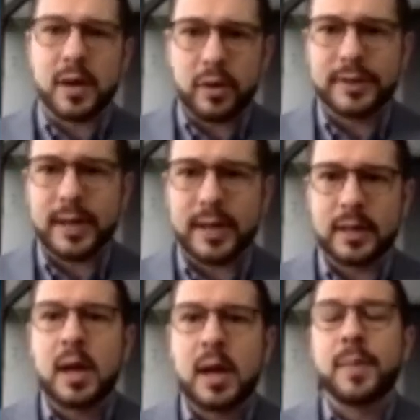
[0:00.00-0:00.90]

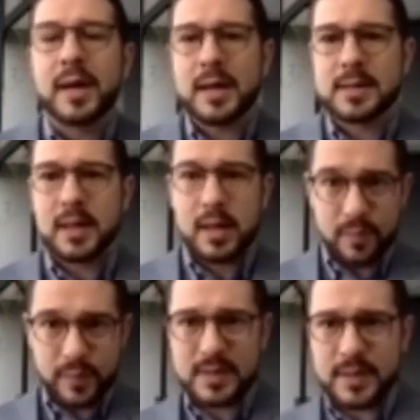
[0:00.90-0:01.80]
irritated because in
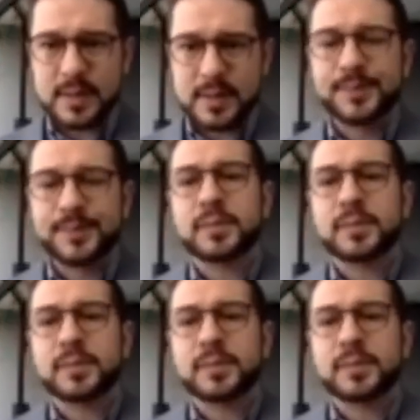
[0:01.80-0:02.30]
business,